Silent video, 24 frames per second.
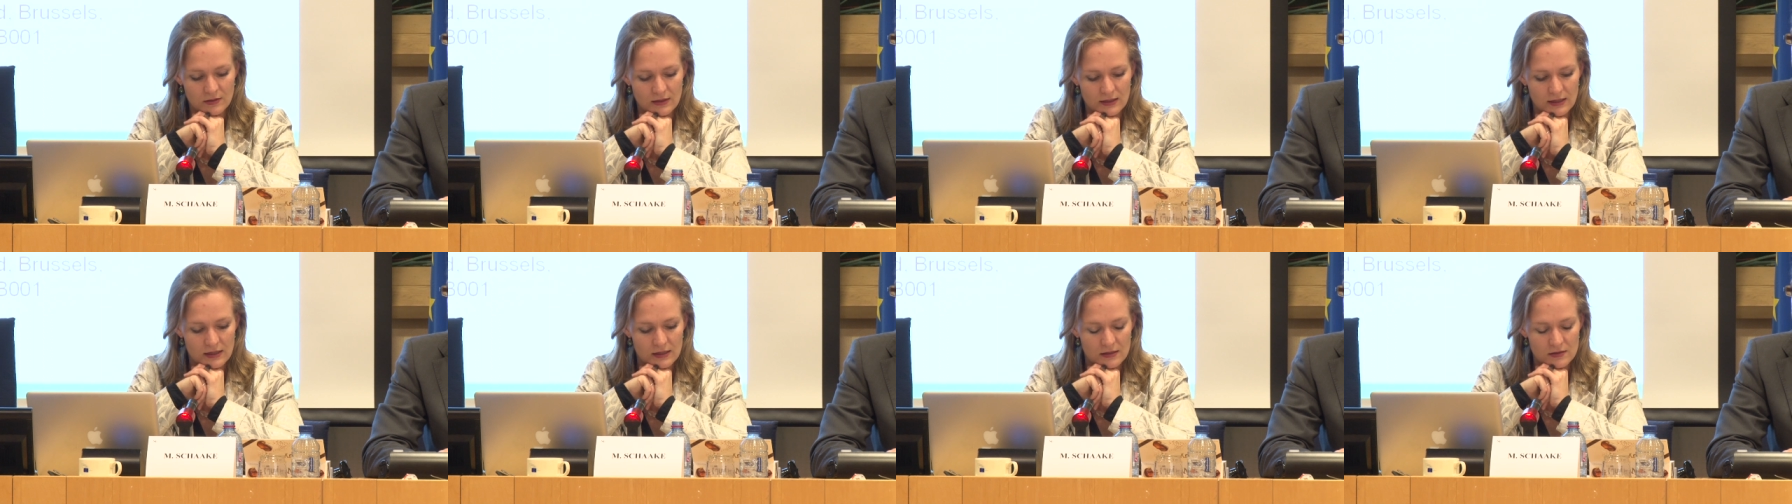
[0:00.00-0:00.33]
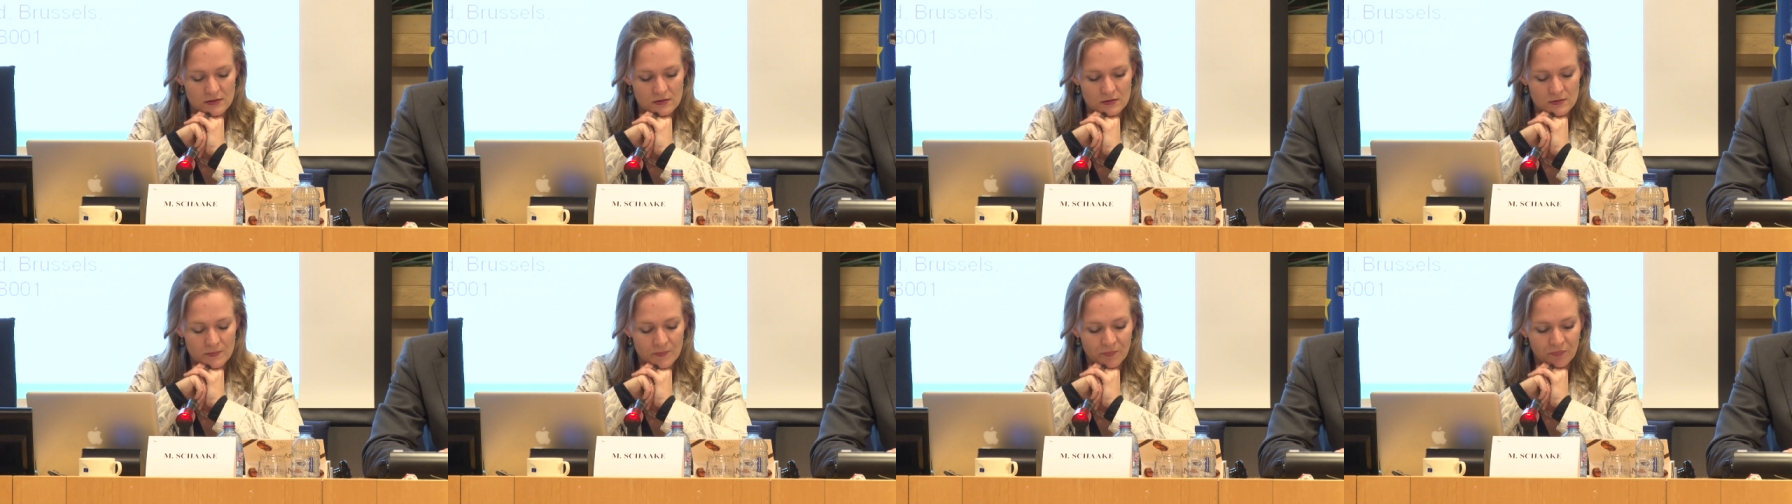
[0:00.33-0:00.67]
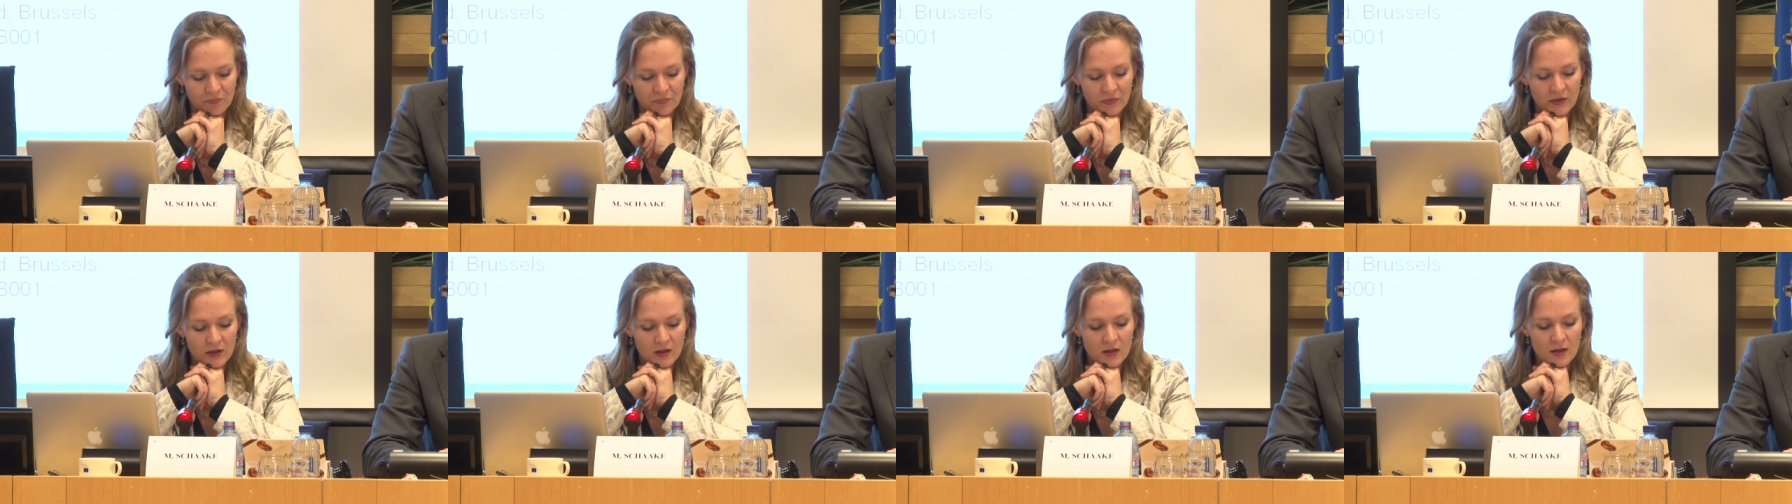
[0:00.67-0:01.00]
case.
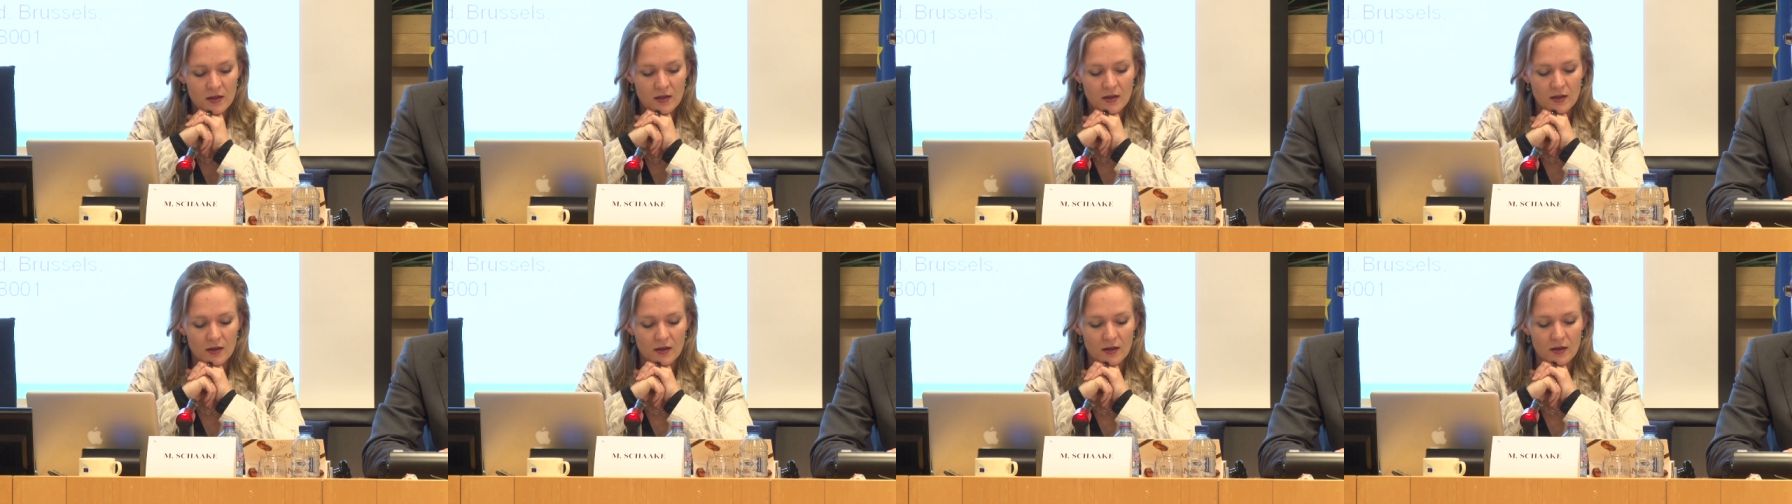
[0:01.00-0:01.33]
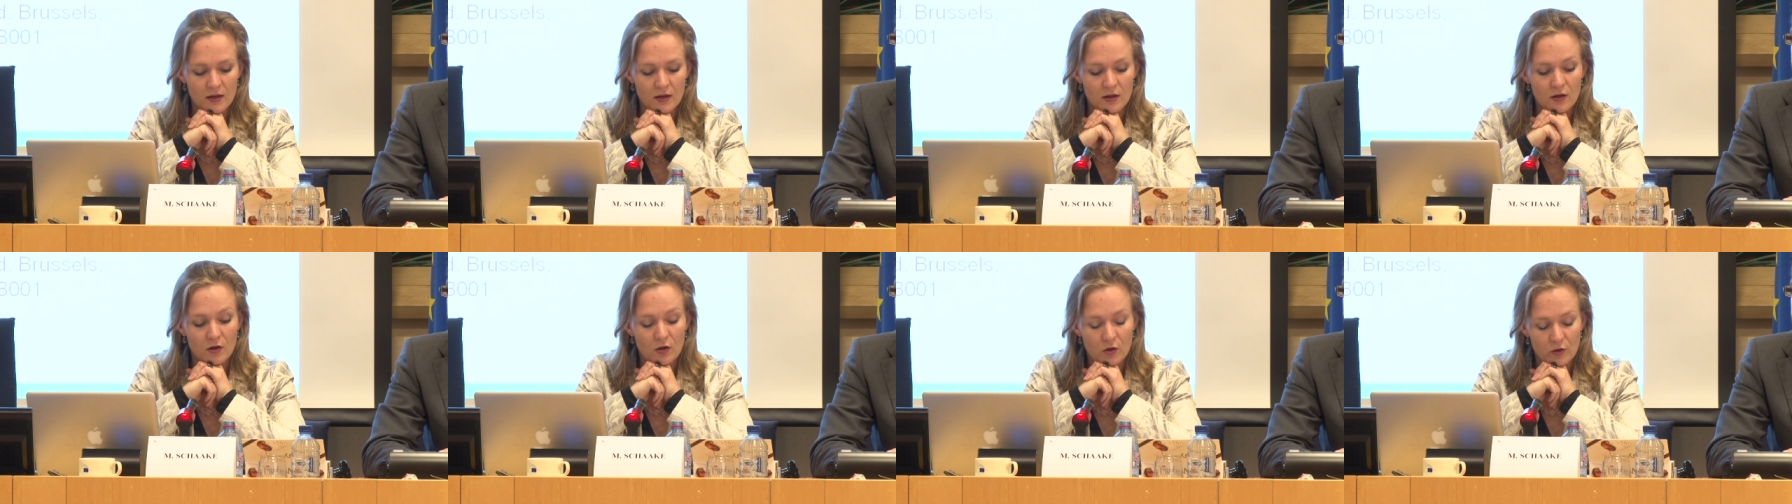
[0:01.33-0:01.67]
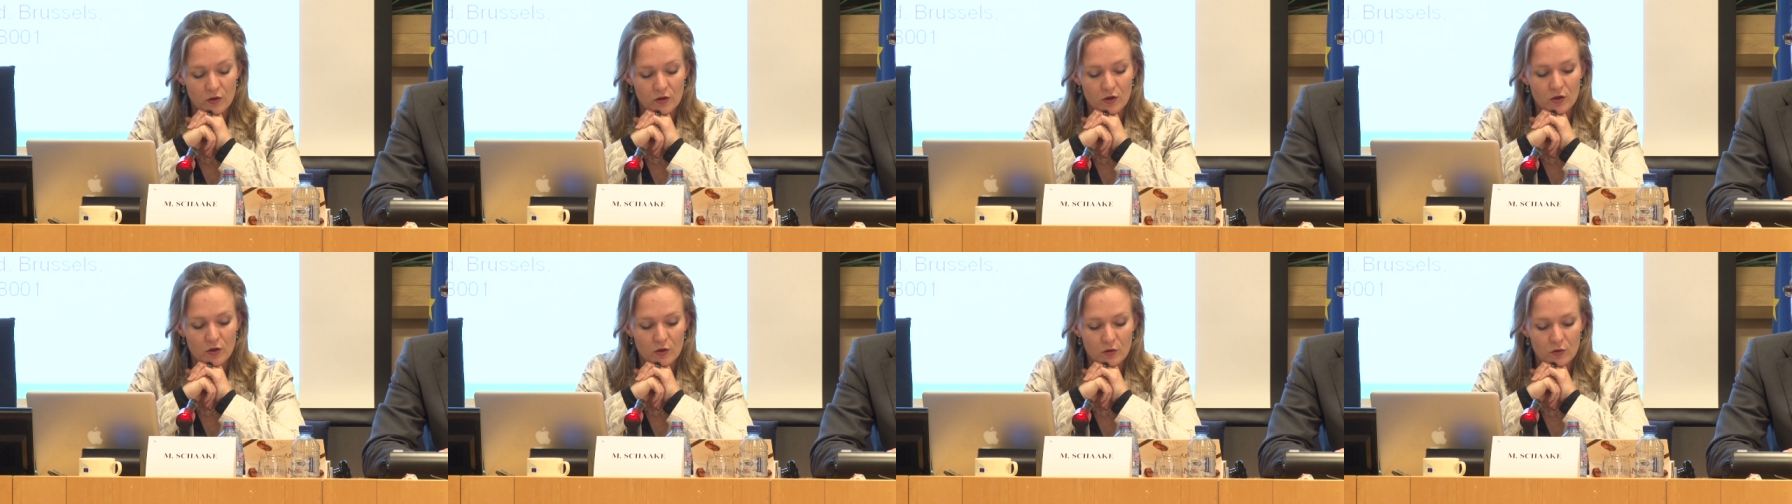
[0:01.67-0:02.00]

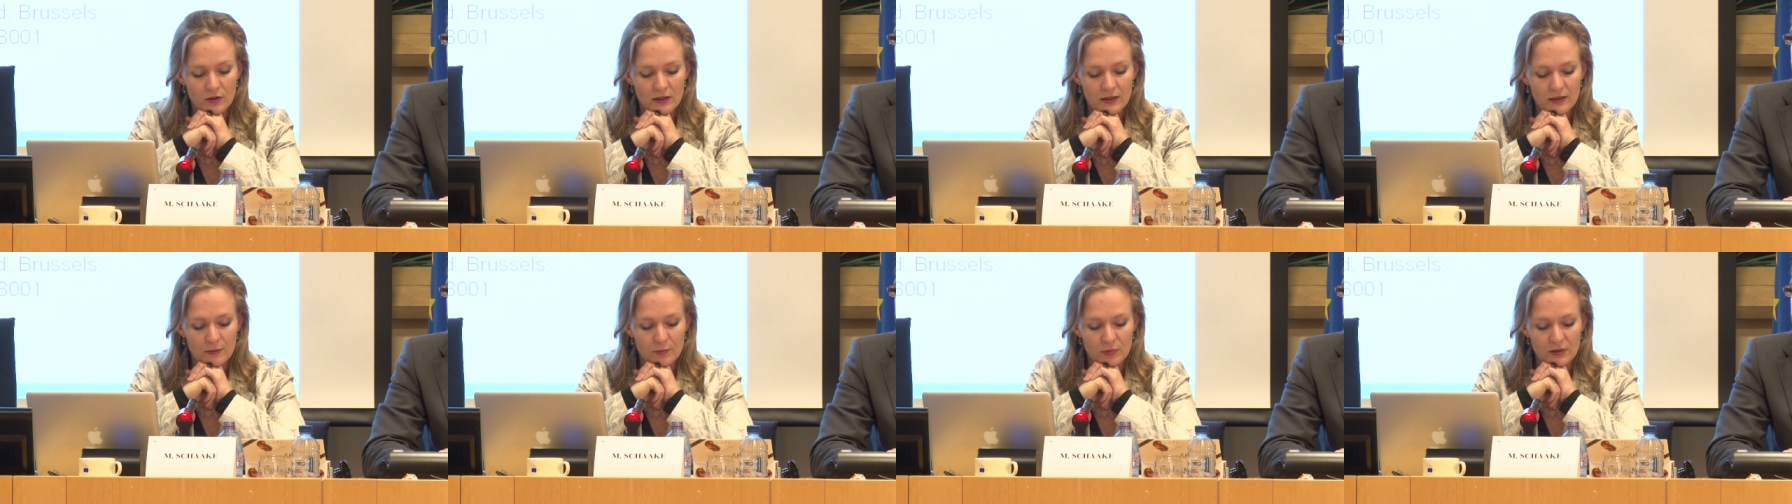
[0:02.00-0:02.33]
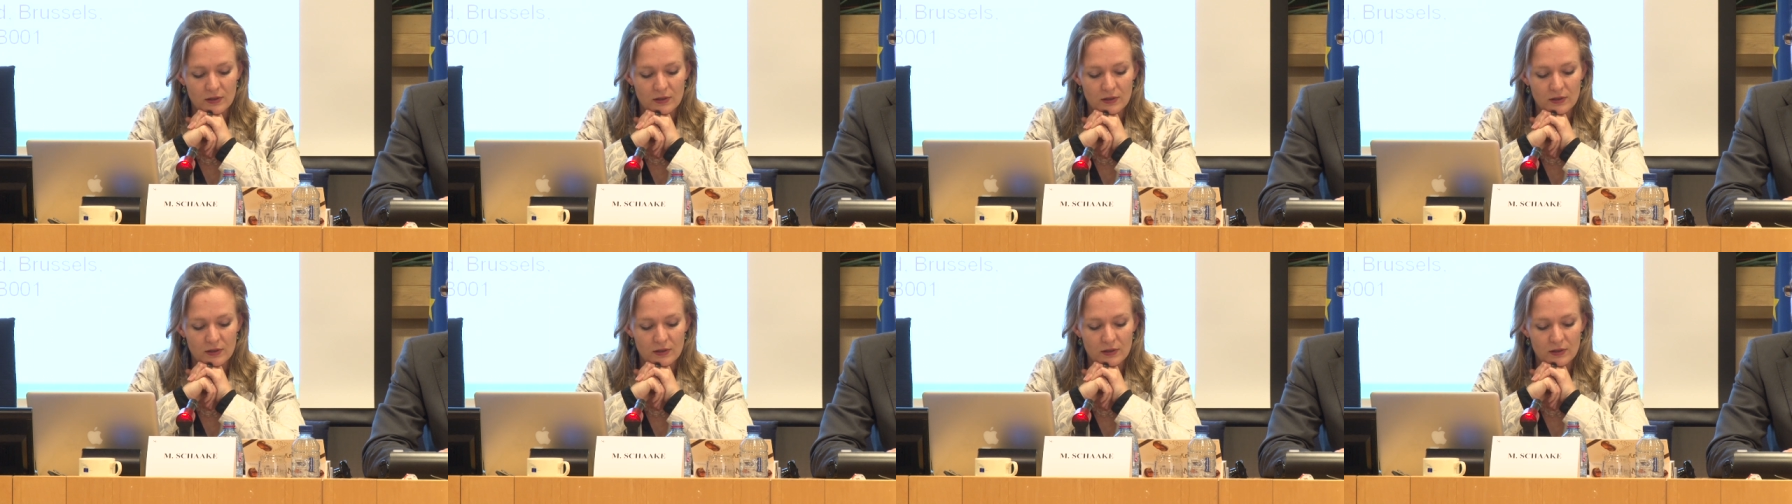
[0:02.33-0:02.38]
Although I